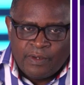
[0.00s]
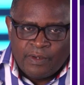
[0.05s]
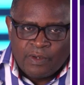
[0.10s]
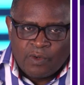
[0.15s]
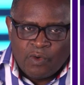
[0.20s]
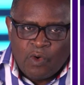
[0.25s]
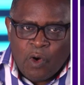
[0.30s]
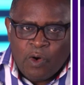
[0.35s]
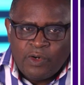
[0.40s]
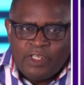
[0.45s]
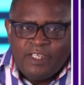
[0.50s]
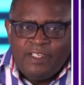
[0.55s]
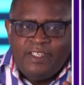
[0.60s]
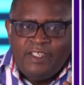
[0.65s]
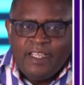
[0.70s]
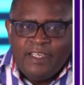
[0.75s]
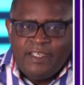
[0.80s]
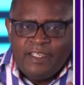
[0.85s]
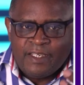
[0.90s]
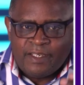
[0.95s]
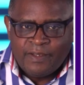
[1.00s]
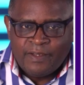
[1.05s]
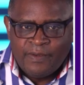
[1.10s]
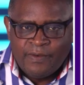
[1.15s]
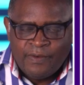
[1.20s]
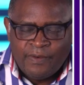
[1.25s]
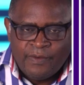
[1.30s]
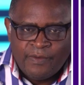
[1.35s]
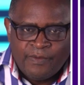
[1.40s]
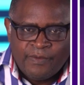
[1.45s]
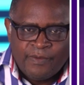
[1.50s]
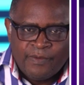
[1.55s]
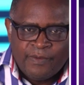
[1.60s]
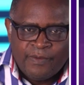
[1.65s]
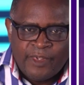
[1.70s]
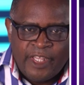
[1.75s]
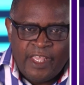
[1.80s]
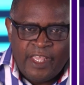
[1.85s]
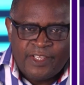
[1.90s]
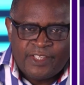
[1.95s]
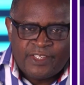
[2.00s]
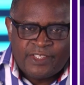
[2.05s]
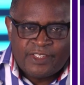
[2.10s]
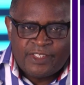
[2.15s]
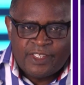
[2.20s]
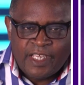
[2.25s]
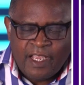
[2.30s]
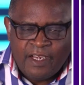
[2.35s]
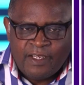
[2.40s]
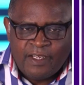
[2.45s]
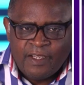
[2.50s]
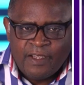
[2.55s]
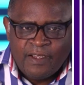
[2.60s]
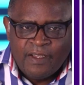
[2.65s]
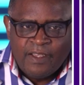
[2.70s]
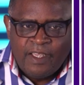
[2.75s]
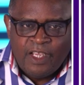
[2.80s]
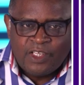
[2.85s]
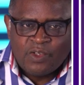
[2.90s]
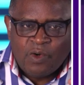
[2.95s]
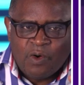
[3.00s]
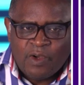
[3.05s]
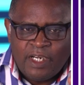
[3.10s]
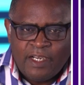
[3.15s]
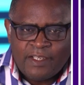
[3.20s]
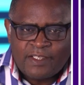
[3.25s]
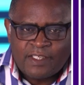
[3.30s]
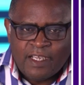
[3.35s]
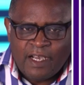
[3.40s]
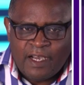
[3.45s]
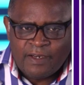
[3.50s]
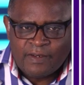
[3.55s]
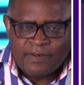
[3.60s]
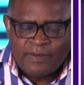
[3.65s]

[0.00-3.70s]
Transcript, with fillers: God did it. He sent his only son,